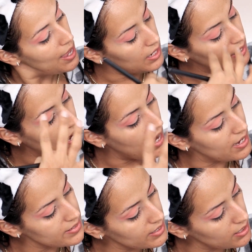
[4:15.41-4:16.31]
And it
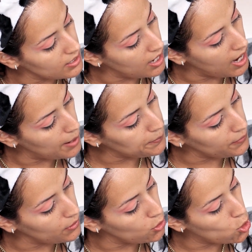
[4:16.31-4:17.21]
has like a
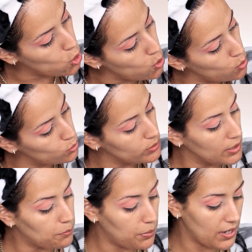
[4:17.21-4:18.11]
copper, gold,
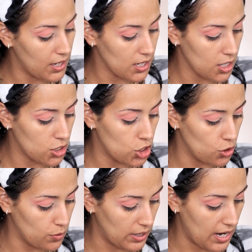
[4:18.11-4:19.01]
and pink to it.